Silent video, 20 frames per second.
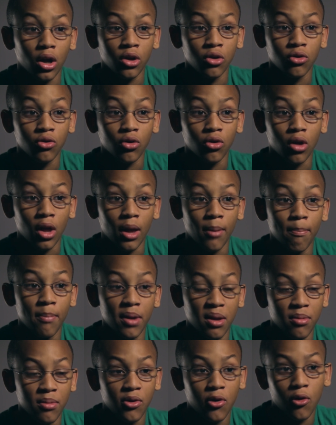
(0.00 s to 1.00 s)
I used to climb
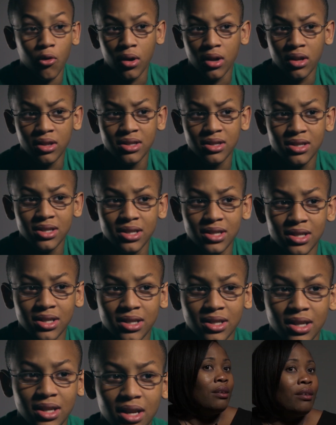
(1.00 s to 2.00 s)
baby crates.
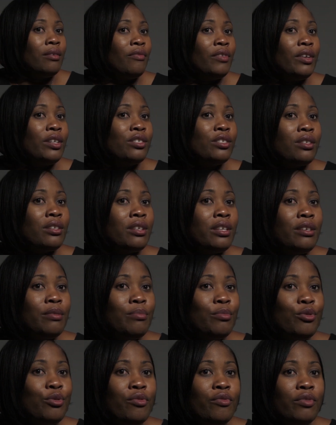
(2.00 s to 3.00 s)
And eventually he
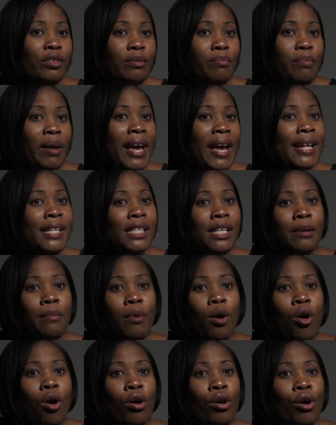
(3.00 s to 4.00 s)
moved to
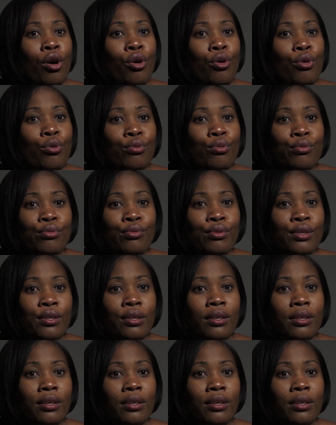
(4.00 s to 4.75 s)
basketball goals,